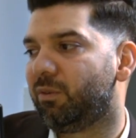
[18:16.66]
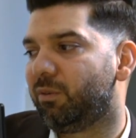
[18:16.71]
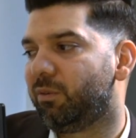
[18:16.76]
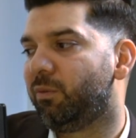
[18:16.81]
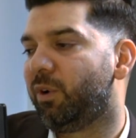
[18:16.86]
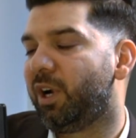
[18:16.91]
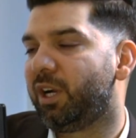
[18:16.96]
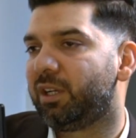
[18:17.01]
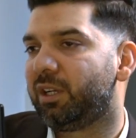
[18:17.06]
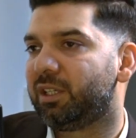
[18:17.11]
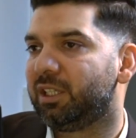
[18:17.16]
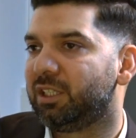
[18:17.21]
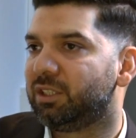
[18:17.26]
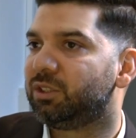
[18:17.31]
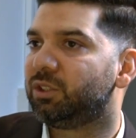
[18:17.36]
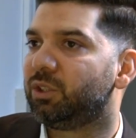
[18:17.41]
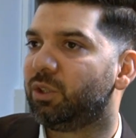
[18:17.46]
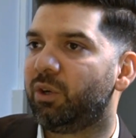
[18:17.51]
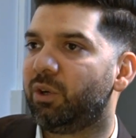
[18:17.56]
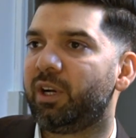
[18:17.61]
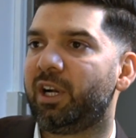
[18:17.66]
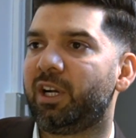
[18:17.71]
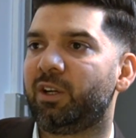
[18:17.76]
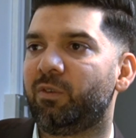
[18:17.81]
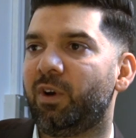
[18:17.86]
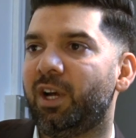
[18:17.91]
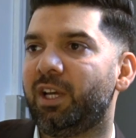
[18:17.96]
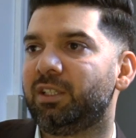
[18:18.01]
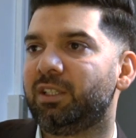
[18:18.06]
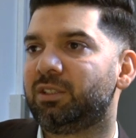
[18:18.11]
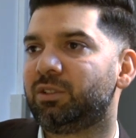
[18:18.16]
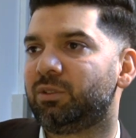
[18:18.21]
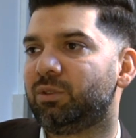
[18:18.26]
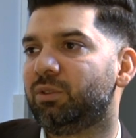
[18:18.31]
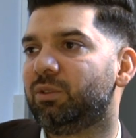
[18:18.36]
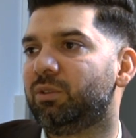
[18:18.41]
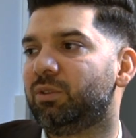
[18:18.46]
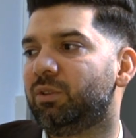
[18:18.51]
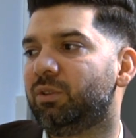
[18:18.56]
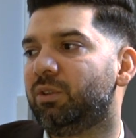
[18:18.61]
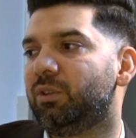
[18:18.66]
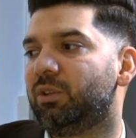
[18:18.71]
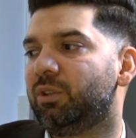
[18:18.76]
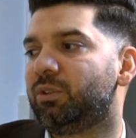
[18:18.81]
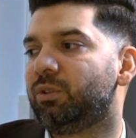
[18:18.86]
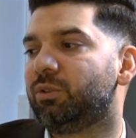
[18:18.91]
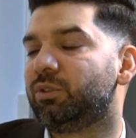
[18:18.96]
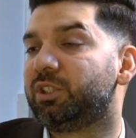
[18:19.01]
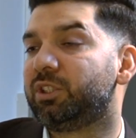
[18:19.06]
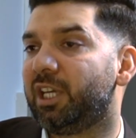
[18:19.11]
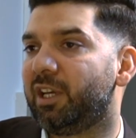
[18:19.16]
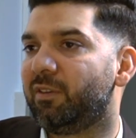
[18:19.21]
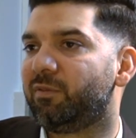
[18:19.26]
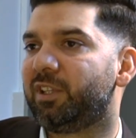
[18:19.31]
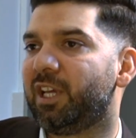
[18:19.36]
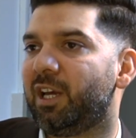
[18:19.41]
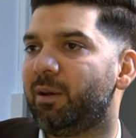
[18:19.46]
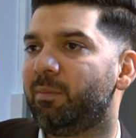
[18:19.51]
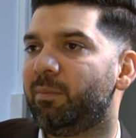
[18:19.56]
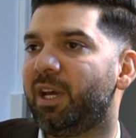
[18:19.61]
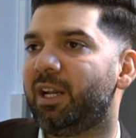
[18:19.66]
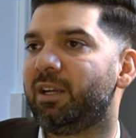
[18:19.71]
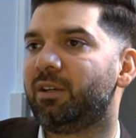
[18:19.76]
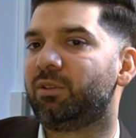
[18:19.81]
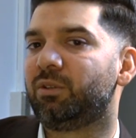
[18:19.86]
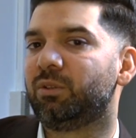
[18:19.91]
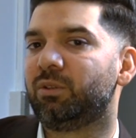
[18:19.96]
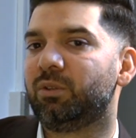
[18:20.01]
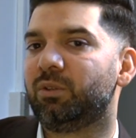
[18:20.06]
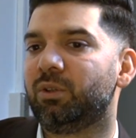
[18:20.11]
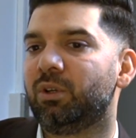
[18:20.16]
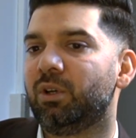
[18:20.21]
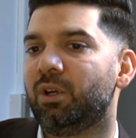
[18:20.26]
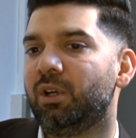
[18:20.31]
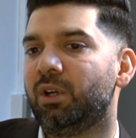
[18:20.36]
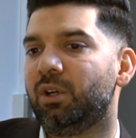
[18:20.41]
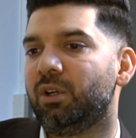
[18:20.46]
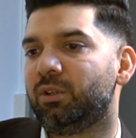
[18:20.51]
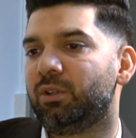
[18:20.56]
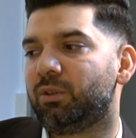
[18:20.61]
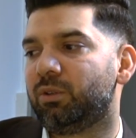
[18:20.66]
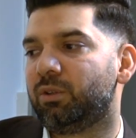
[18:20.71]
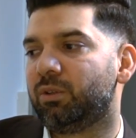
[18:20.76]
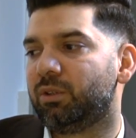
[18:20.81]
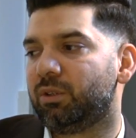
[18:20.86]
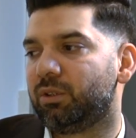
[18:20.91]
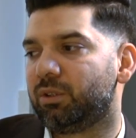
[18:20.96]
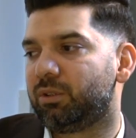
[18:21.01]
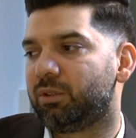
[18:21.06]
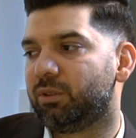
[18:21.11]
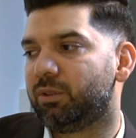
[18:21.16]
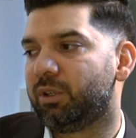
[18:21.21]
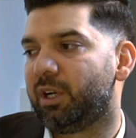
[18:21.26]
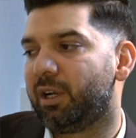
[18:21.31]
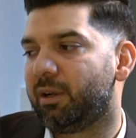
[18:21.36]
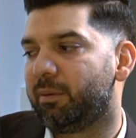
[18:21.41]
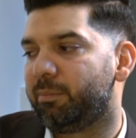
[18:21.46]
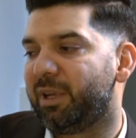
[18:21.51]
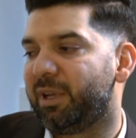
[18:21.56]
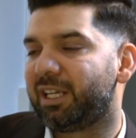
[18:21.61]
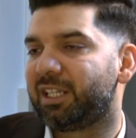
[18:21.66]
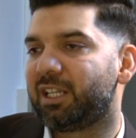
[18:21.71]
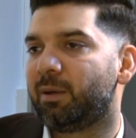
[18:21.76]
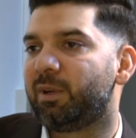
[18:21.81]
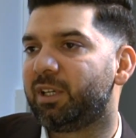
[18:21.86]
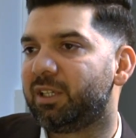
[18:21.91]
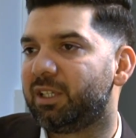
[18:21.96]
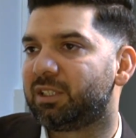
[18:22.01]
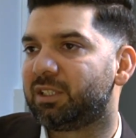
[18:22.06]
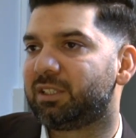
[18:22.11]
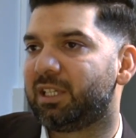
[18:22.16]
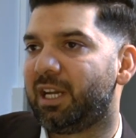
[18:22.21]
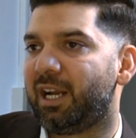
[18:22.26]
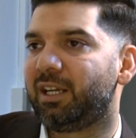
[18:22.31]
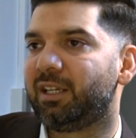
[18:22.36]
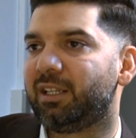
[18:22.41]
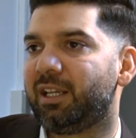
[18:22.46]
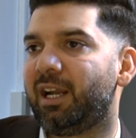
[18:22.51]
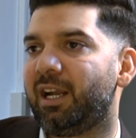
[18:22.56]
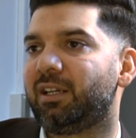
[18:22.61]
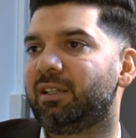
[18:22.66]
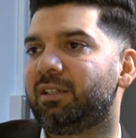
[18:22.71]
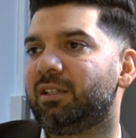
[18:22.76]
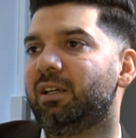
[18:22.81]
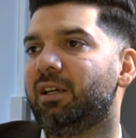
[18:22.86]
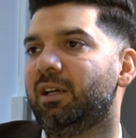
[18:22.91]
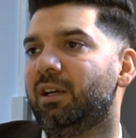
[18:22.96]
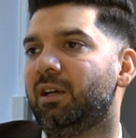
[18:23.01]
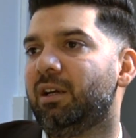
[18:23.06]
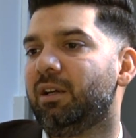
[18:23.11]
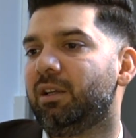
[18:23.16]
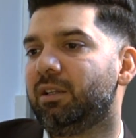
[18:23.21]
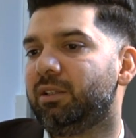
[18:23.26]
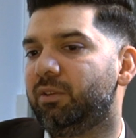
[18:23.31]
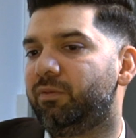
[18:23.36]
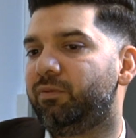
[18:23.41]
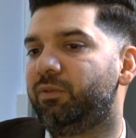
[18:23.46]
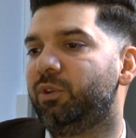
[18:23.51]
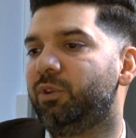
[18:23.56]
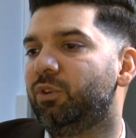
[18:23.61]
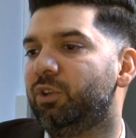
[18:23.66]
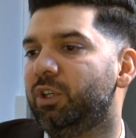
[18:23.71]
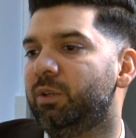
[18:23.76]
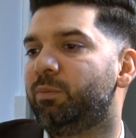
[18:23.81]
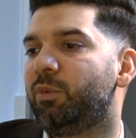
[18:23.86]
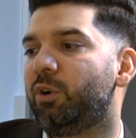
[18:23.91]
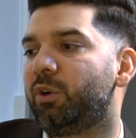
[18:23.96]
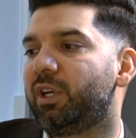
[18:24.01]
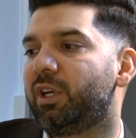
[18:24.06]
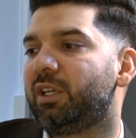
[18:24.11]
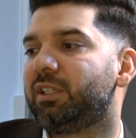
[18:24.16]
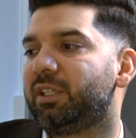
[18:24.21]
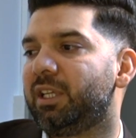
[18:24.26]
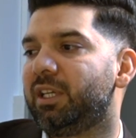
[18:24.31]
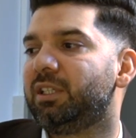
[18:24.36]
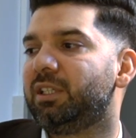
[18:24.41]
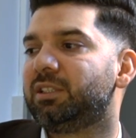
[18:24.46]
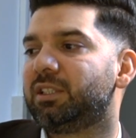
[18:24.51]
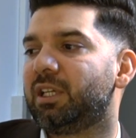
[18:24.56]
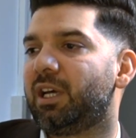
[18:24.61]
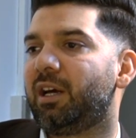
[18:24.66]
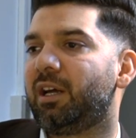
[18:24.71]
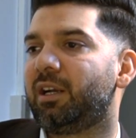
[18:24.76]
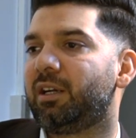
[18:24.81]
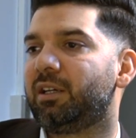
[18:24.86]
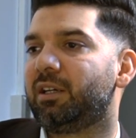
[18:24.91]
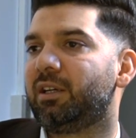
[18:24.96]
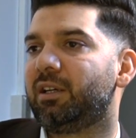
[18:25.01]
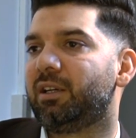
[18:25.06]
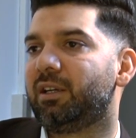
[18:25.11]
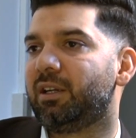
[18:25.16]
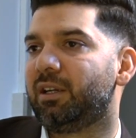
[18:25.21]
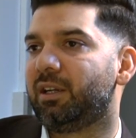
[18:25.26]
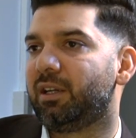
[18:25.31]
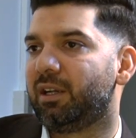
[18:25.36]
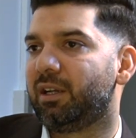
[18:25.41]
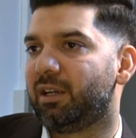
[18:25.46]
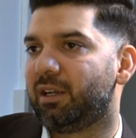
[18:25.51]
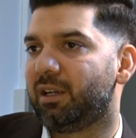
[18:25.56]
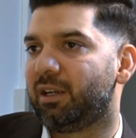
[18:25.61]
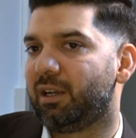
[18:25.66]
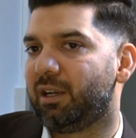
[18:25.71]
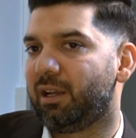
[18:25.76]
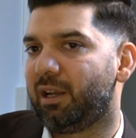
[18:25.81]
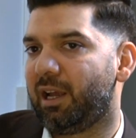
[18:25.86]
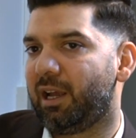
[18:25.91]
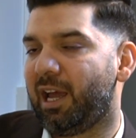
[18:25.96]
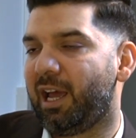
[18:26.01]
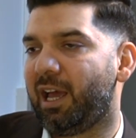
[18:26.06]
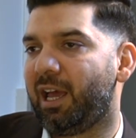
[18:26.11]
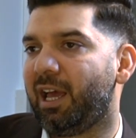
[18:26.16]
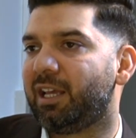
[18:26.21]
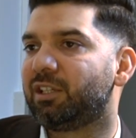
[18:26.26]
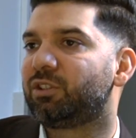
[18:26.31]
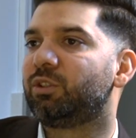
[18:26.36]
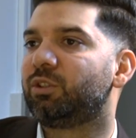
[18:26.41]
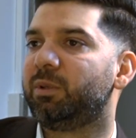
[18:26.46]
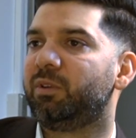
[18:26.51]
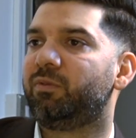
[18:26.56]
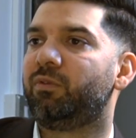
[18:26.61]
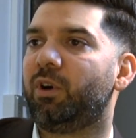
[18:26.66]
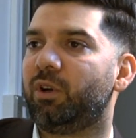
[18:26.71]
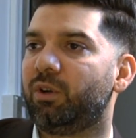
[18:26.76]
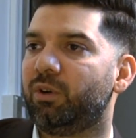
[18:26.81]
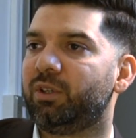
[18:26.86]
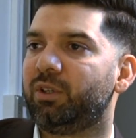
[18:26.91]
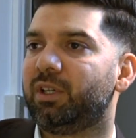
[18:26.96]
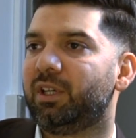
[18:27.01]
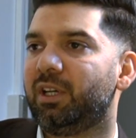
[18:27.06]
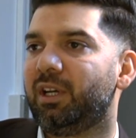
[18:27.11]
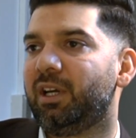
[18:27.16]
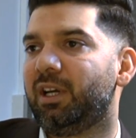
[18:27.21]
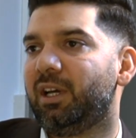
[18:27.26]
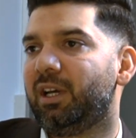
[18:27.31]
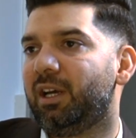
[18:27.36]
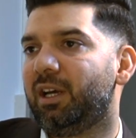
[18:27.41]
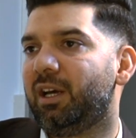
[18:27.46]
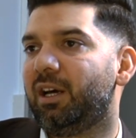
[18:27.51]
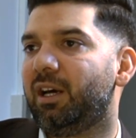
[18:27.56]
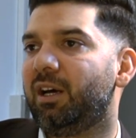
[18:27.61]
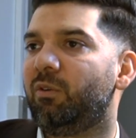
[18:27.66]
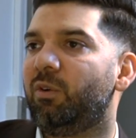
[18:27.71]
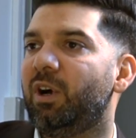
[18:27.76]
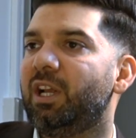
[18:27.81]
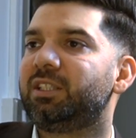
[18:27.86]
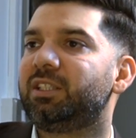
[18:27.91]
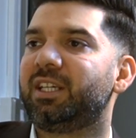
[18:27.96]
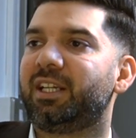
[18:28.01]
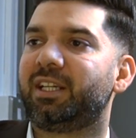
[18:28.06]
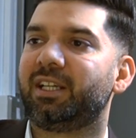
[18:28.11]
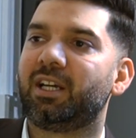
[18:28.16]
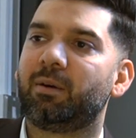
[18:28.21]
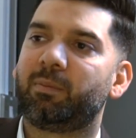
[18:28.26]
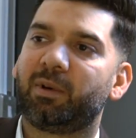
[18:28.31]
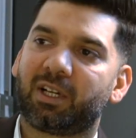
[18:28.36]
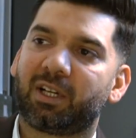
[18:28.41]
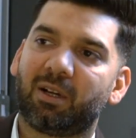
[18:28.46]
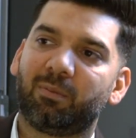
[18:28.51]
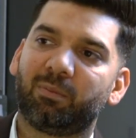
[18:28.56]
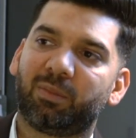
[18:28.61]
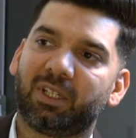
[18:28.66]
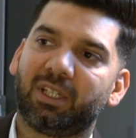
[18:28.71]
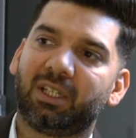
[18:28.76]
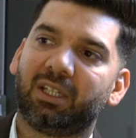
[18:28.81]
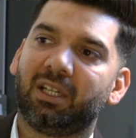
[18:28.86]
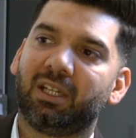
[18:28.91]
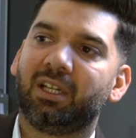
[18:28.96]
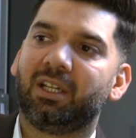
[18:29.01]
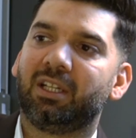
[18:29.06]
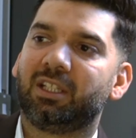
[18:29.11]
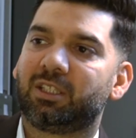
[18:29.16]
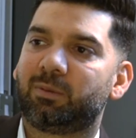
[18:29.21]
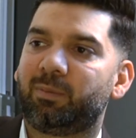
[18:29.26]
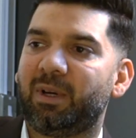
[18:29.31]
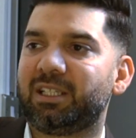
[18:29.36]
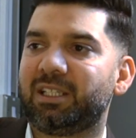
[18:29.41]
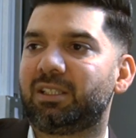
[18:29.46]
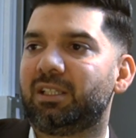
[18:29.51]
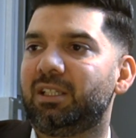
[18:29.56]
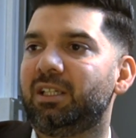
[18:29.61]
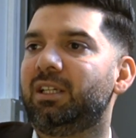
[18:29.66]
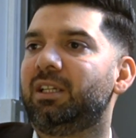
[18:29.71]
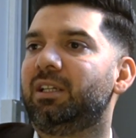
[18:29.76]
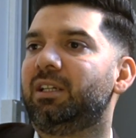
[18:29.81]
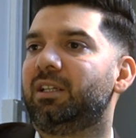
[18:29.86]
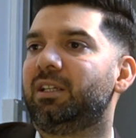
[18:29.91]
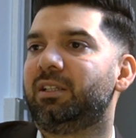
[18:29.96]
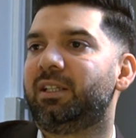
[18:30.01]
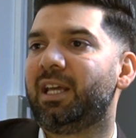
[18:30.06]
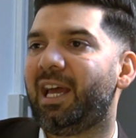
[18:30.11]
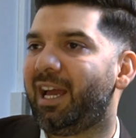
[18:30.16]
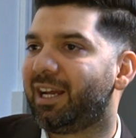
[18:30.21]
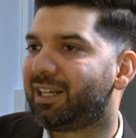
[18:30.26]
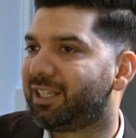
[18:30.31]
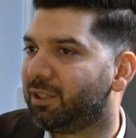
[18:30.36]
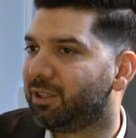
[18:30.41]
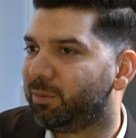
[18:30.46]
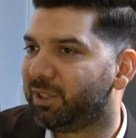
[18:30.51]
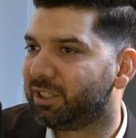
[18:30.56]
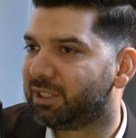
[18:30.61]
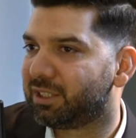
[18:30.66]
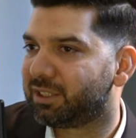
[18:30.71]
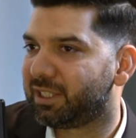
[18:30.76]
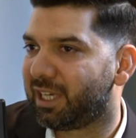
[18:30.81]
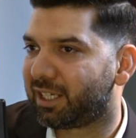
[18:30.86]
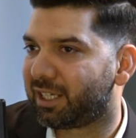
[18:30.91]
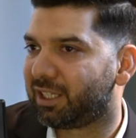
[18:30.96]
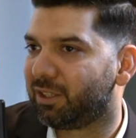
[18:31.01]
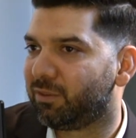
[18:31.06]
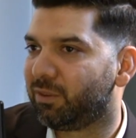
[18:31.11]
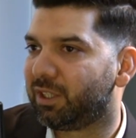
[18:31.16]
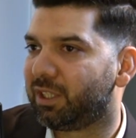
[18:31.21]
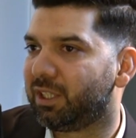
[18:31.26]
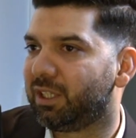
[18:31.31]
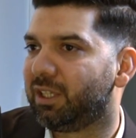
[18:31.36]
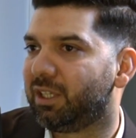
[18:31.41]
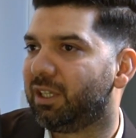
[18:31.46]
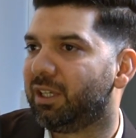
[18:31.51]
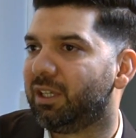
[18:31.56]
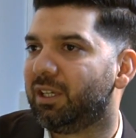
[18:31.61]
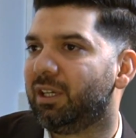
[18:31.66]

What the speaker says: what is your advice to save them and to make them understand that the few important things has to be followed while setting up a company, especially the active business activity?